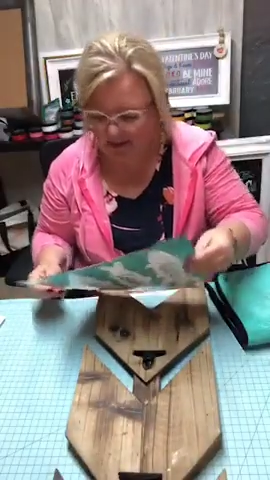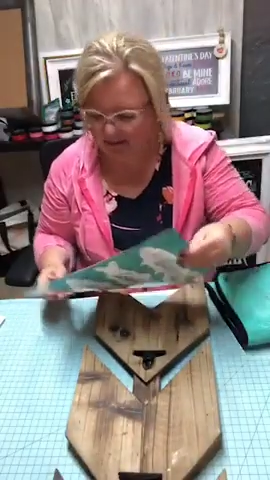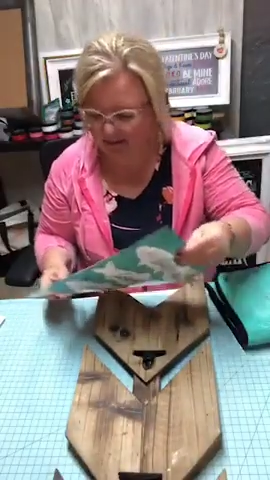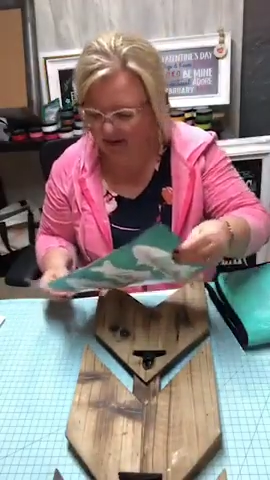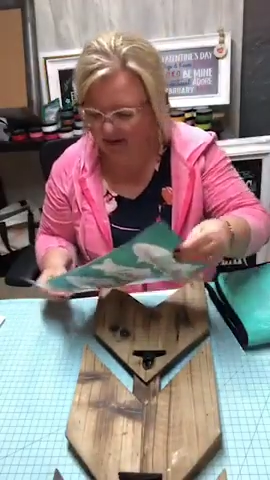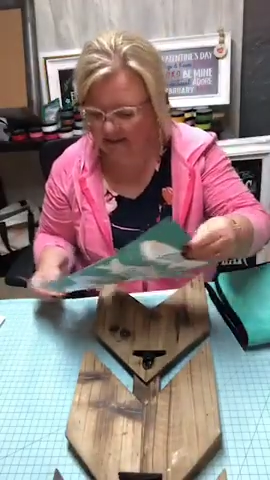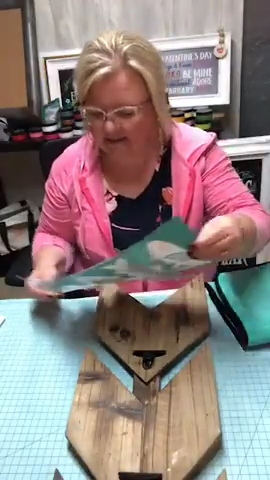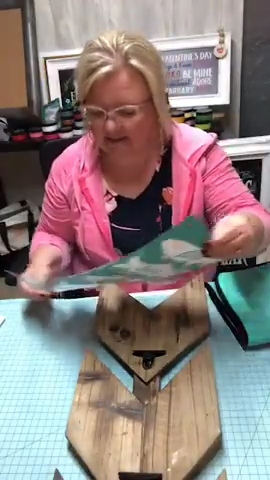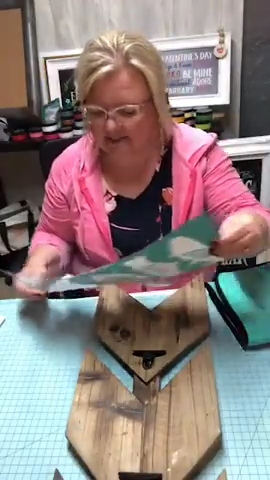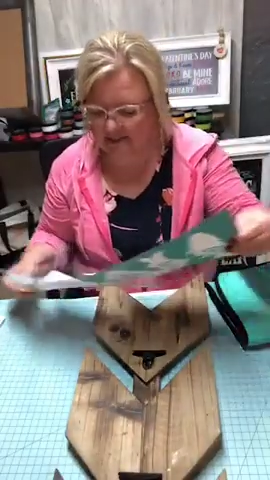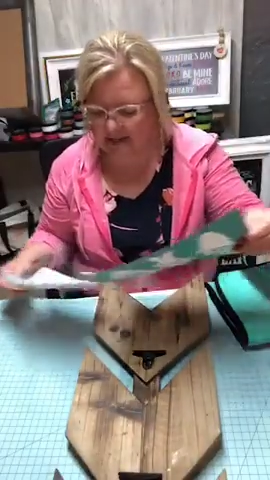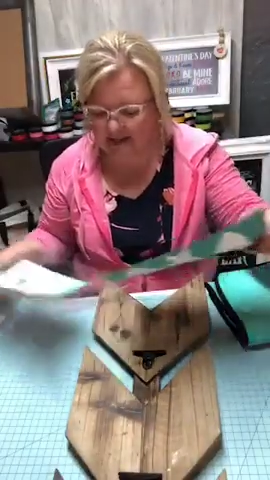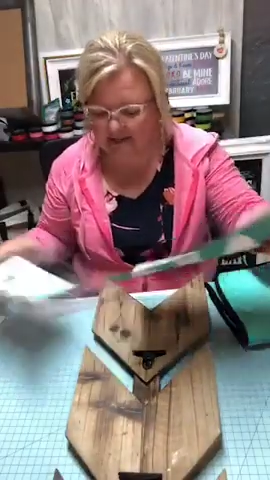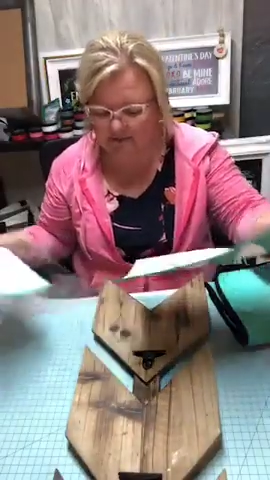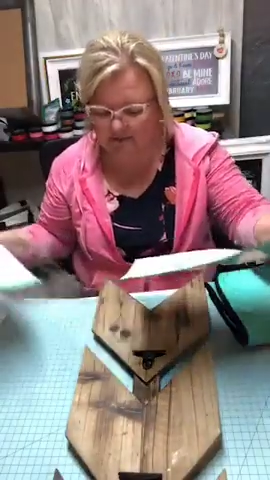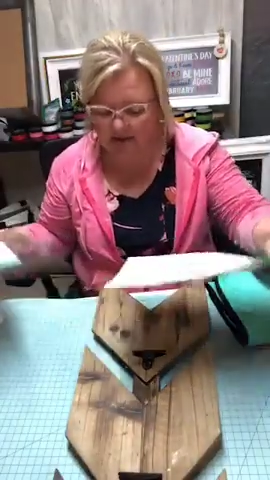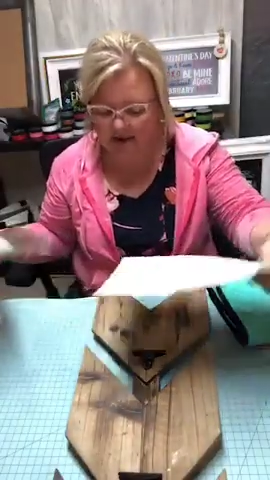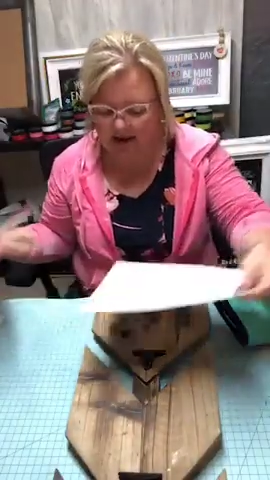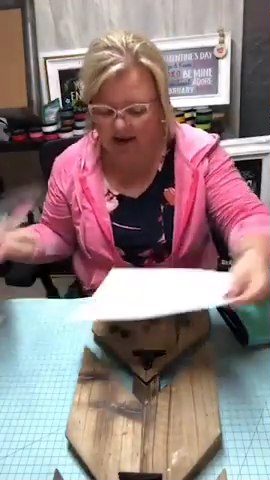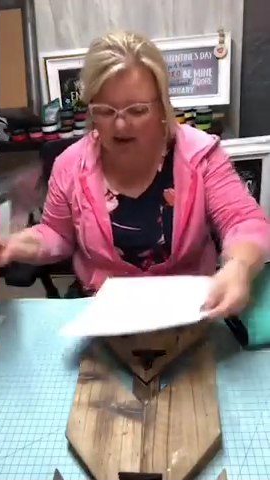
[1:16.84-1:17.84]
and it
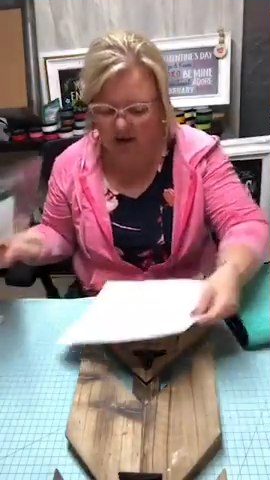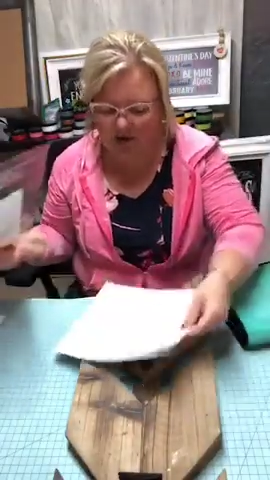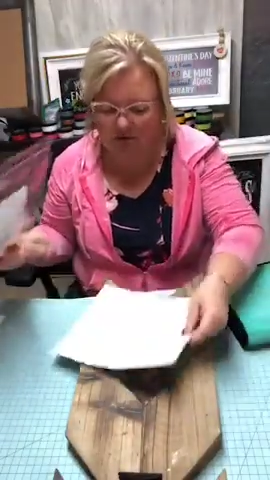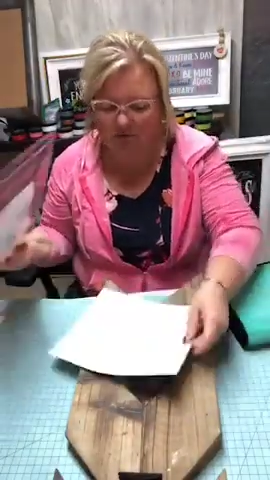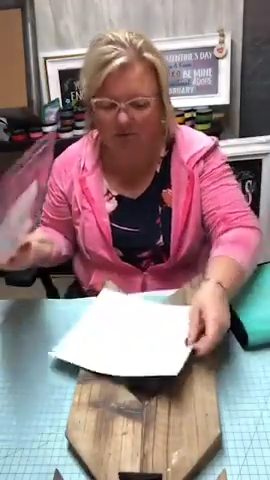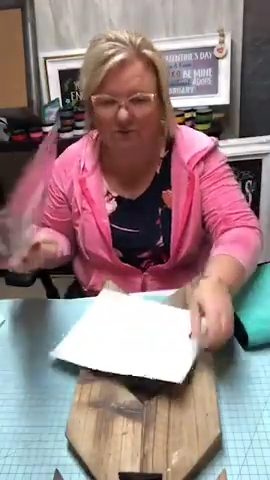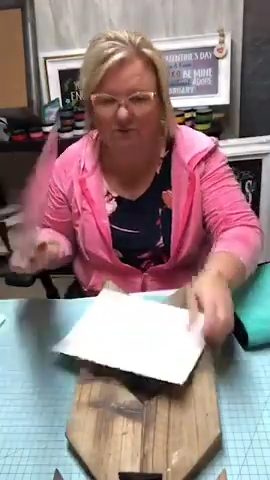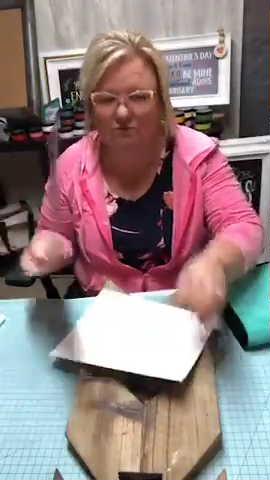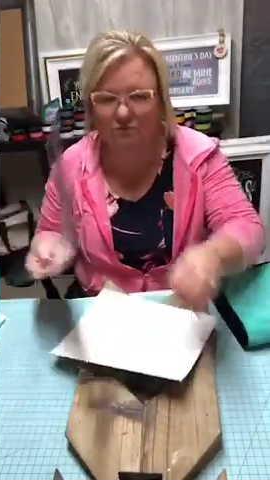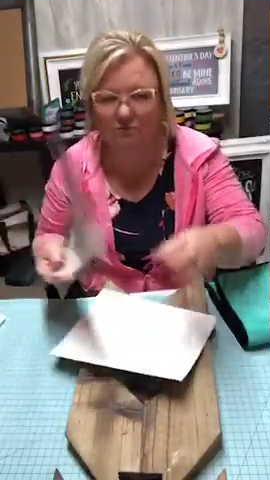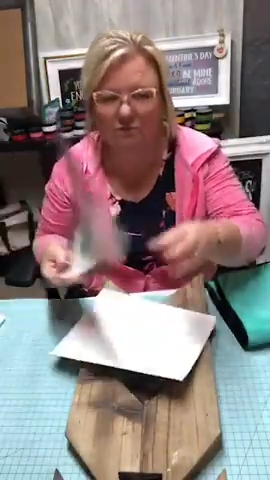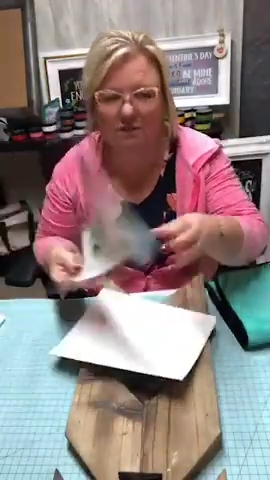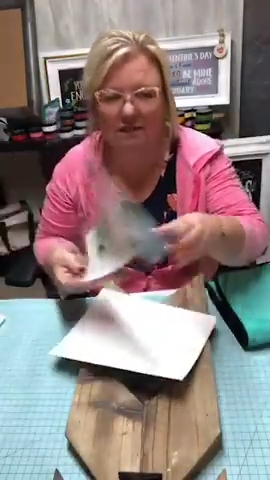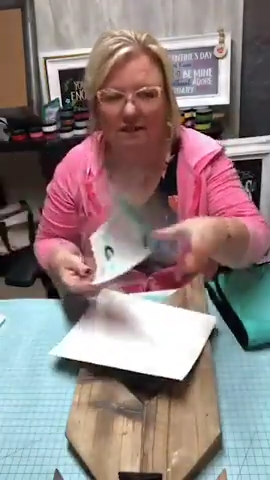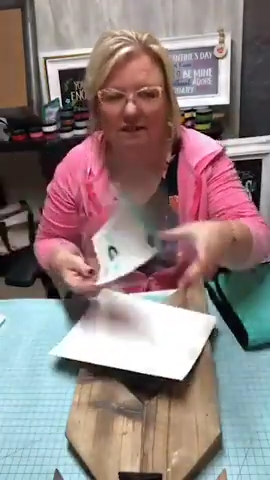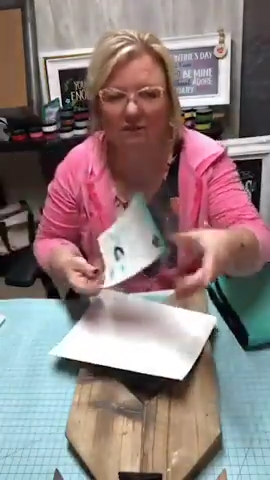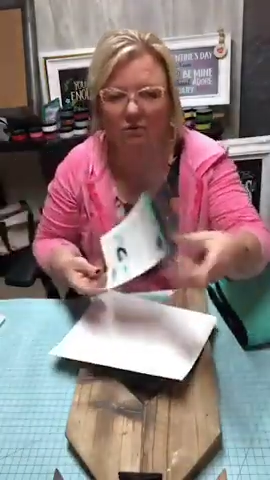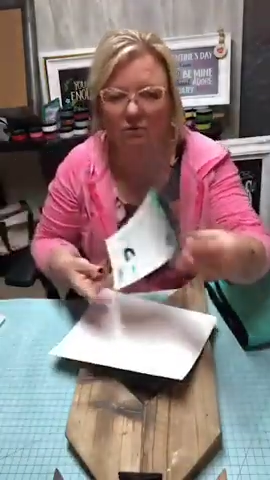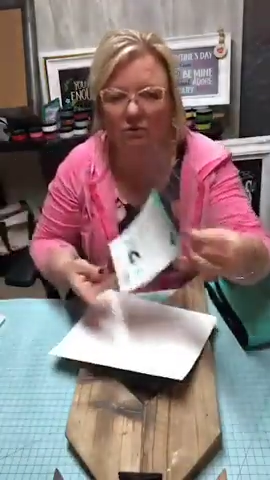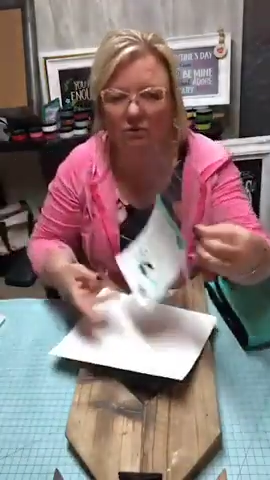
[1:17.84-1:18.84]
slides right out. What's
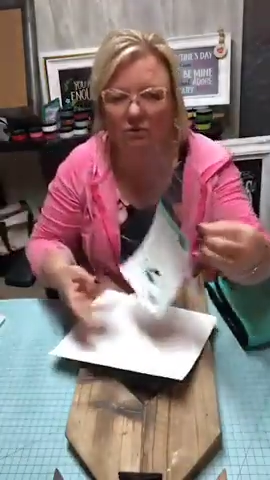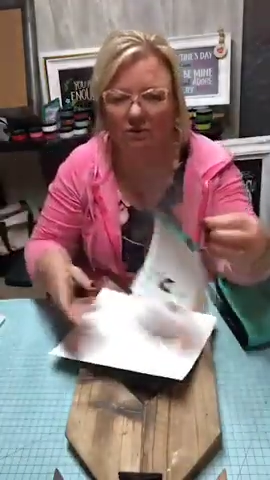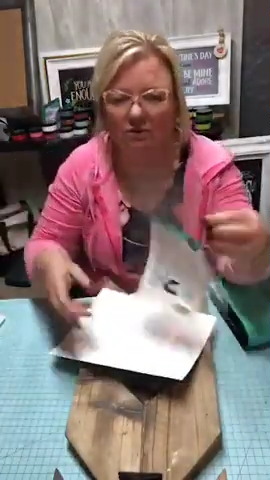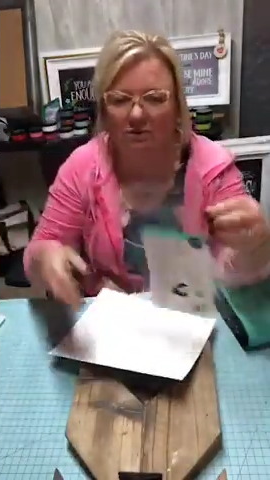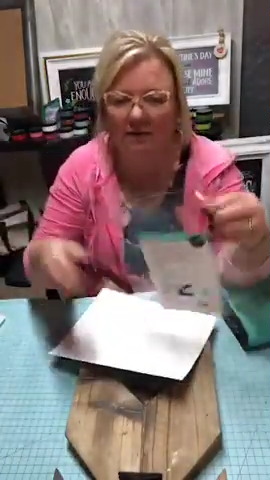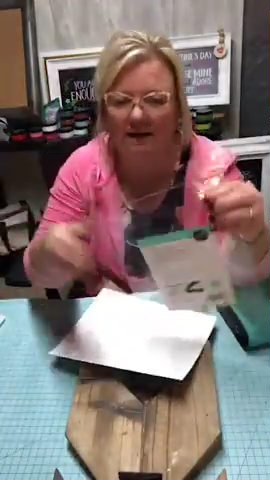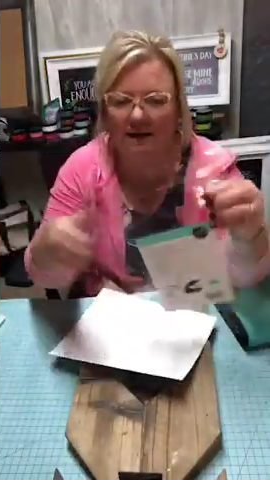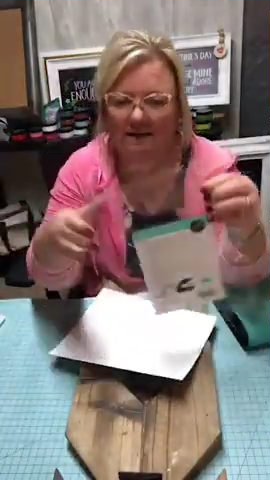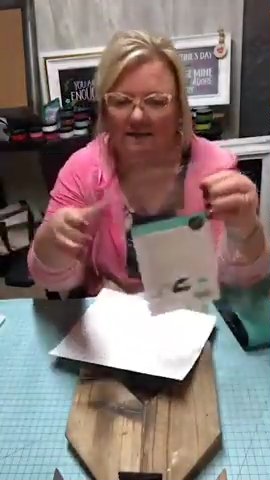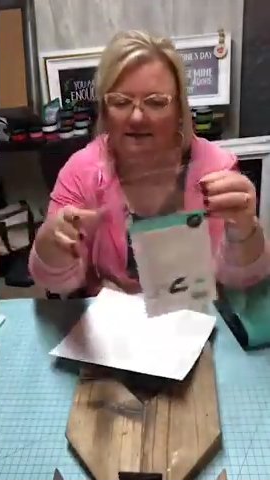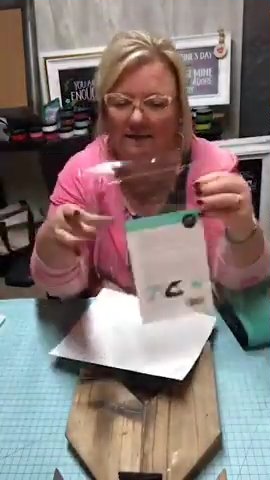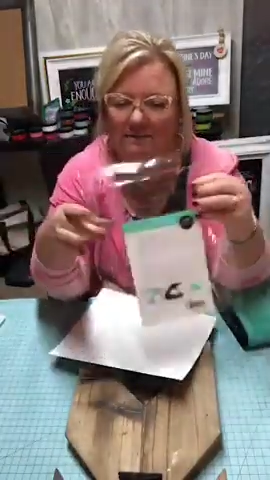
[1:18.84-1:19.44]
really cool, you guys,